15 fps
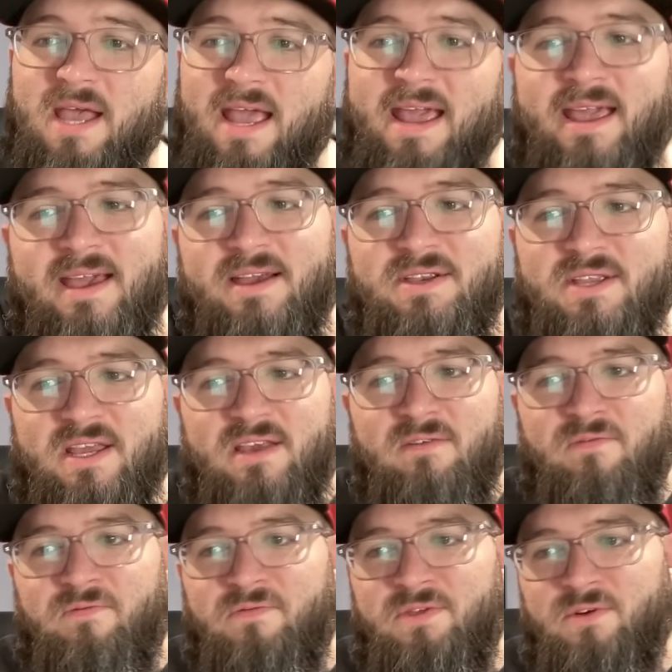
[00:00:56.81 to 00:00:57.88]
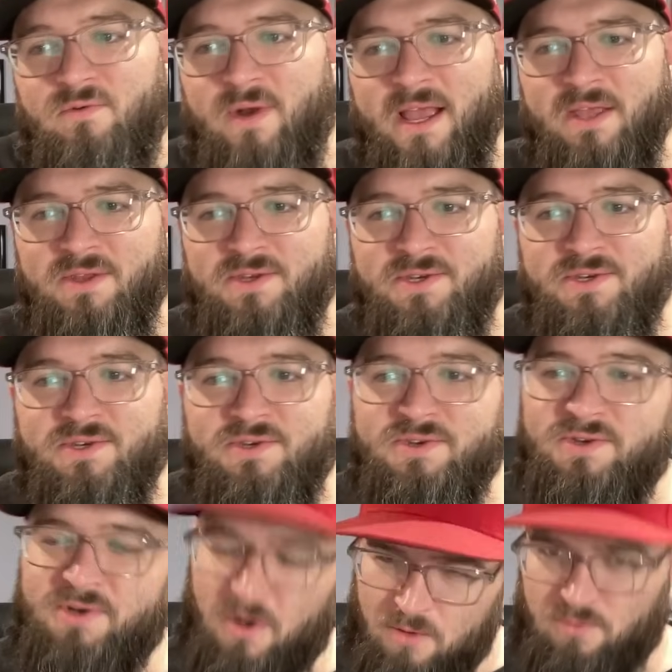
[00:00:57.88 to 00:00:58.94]
And if the Reds
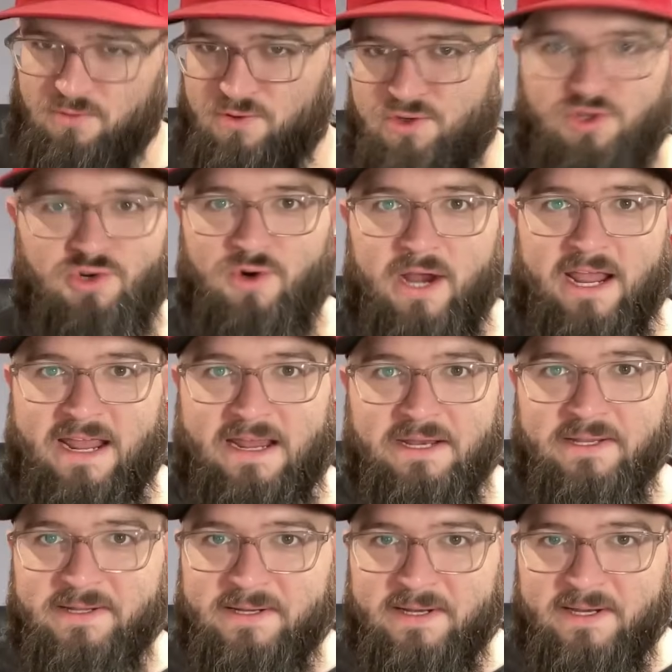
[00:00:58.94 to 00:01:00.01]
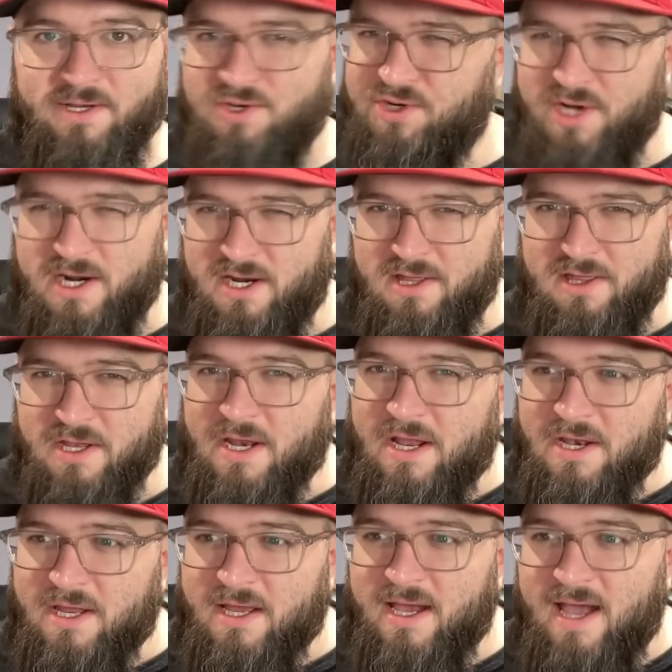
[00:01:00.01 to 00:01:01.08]
don't trade Jonathan
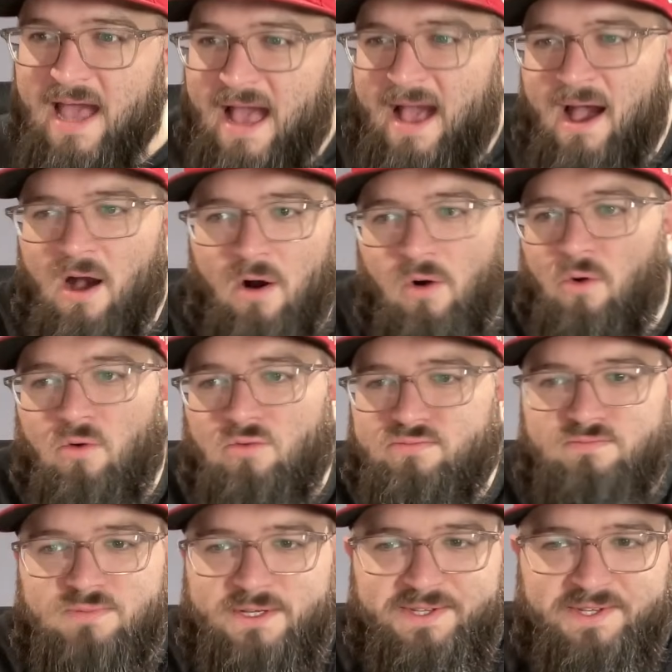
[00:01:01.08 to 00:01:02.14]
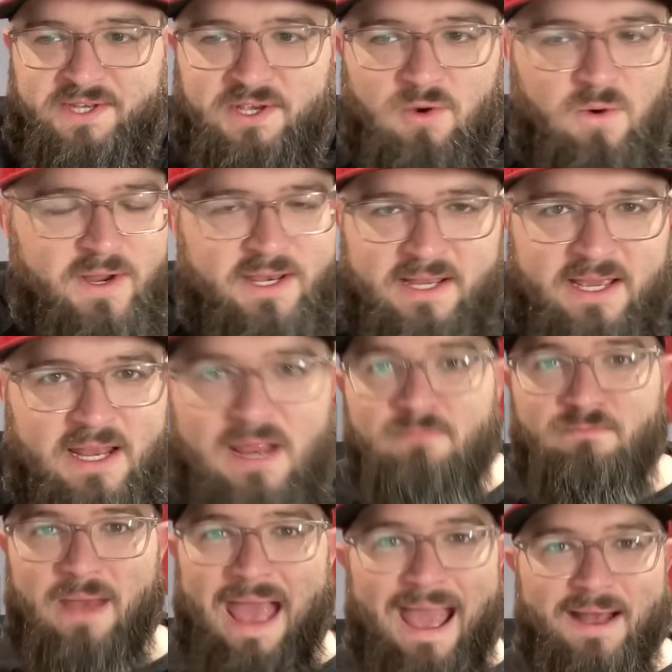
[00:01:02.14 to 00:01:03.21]
India, how is he going to get
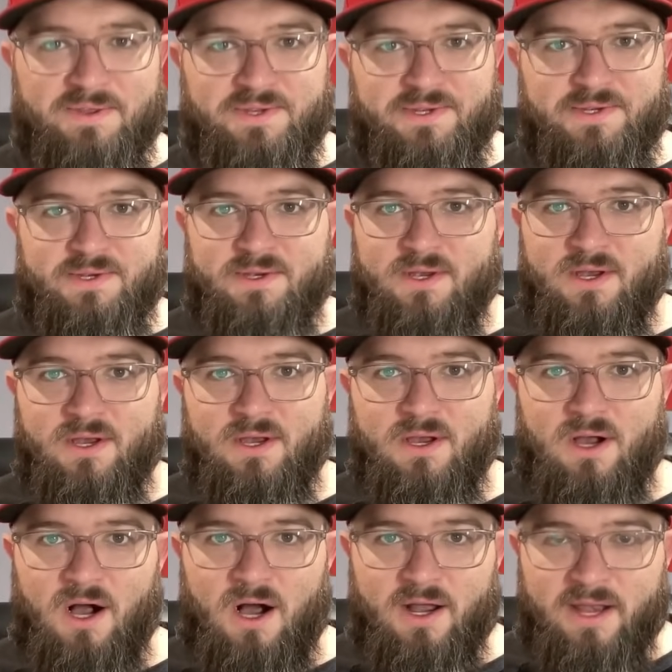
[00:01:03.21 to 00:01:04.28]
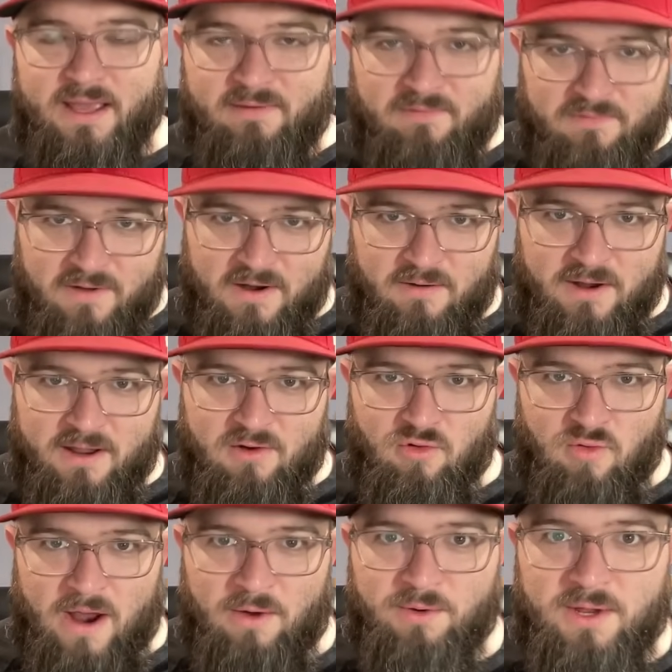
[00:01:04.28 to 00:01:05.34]
bats on a very
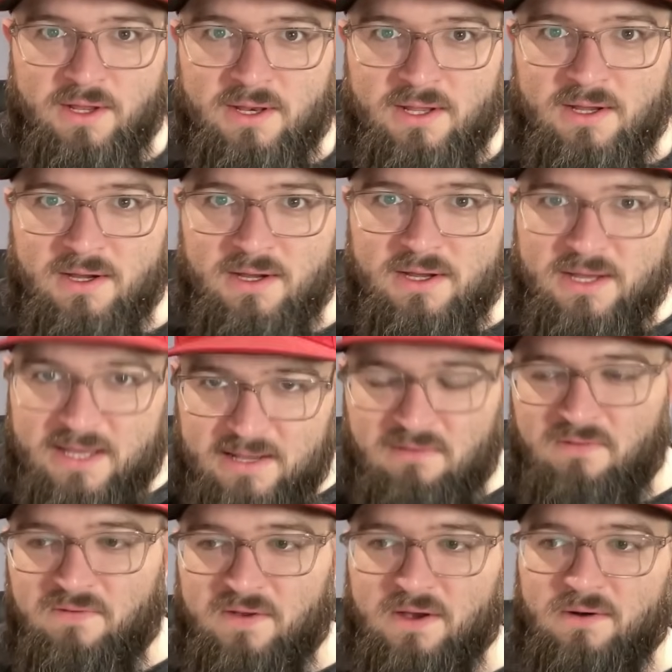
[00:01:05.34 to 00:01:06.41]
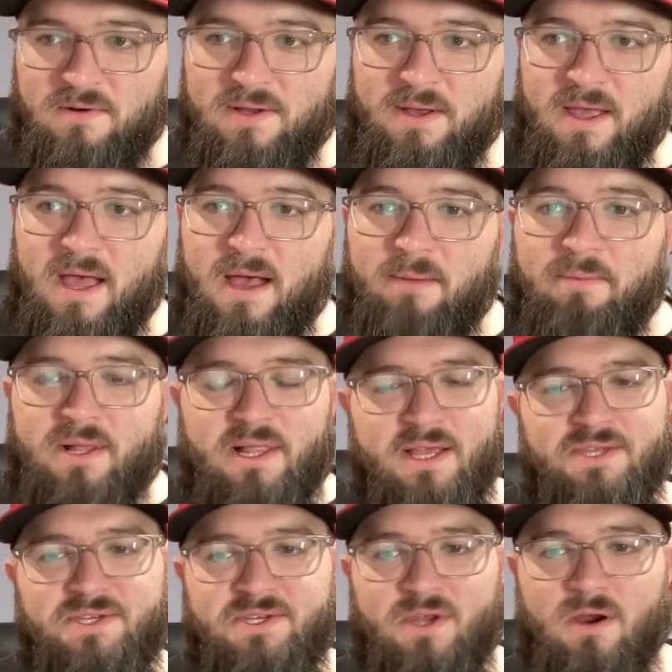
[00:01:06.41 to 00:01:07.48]
crowded infield? But
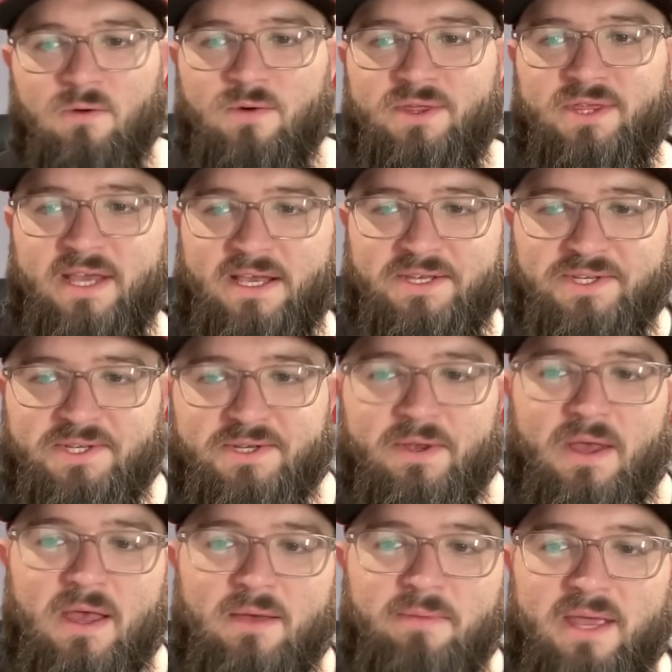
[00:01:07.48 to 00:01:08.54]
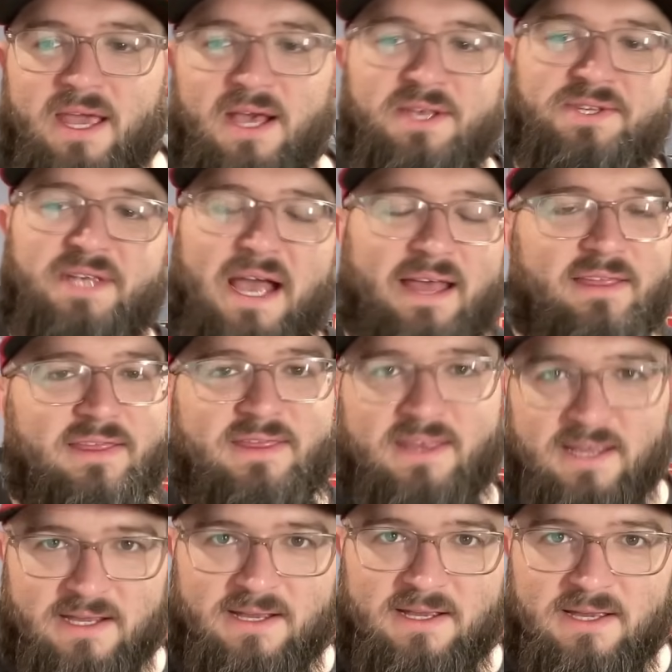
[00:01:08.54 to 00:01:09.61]
let's start with this because I
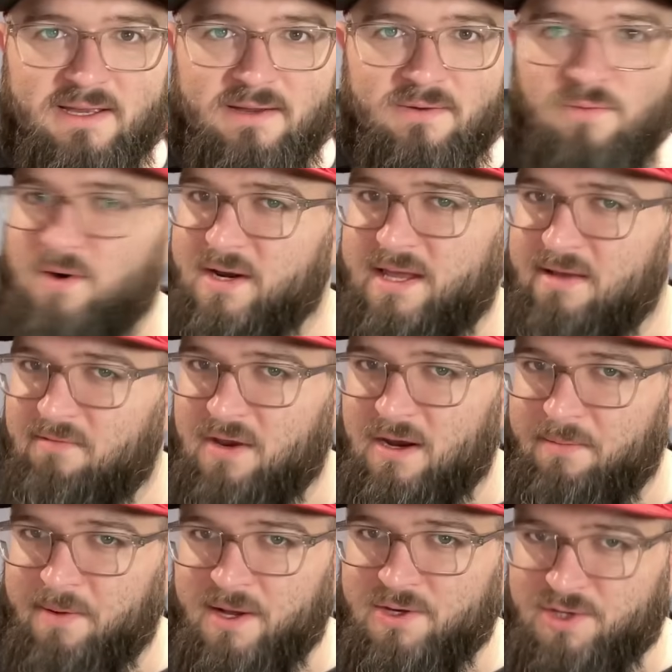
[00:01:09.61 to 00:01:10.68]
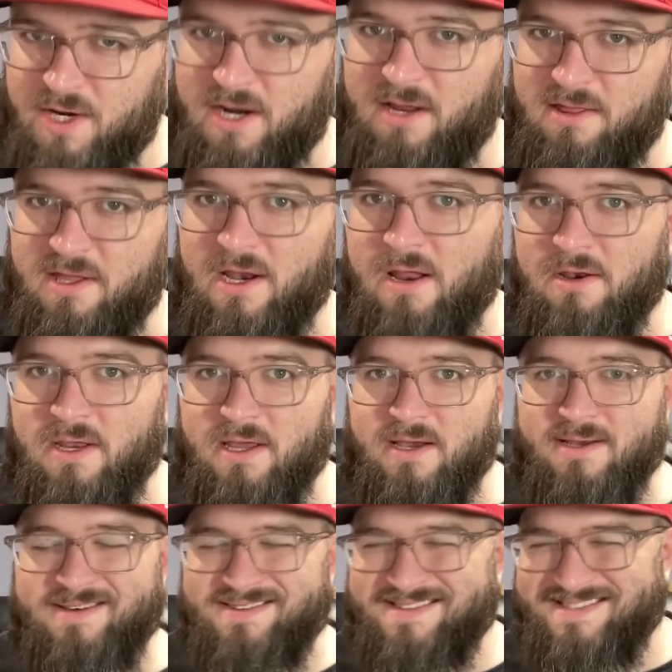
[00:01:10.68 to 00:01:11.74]
think we're giving up on Jonathan
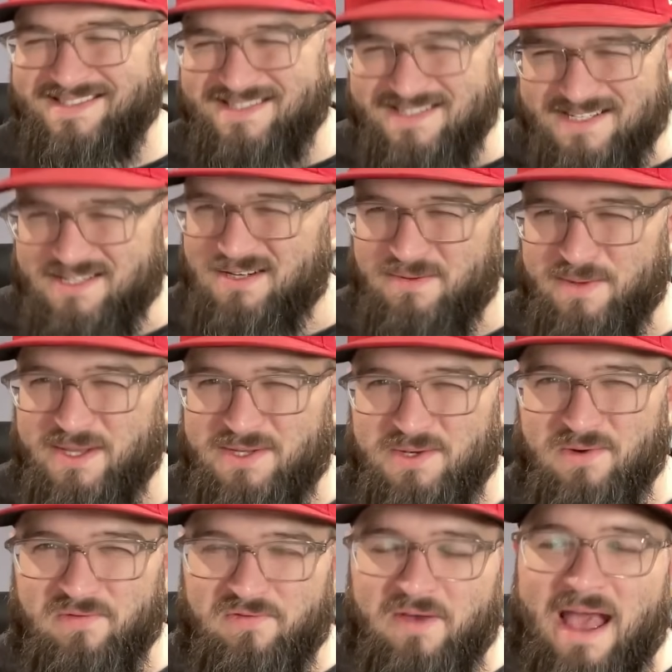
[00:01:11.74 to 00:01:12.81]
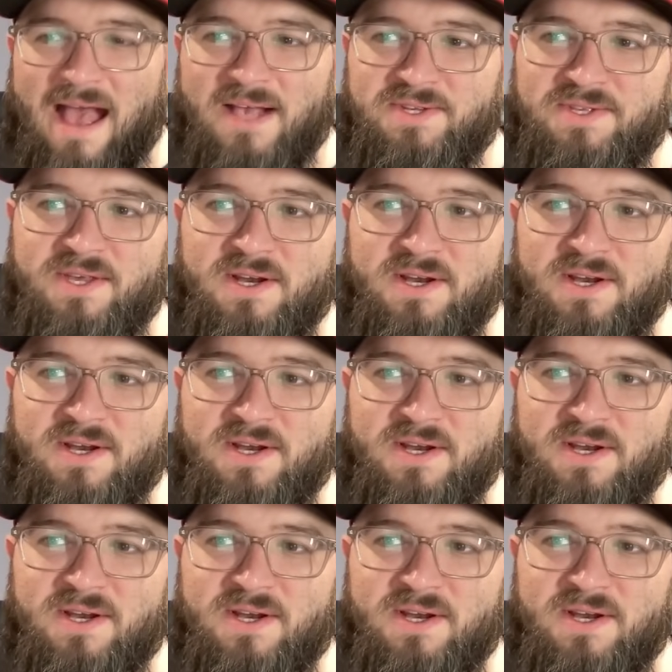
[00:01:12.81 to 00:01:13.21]
India a little bit too fast.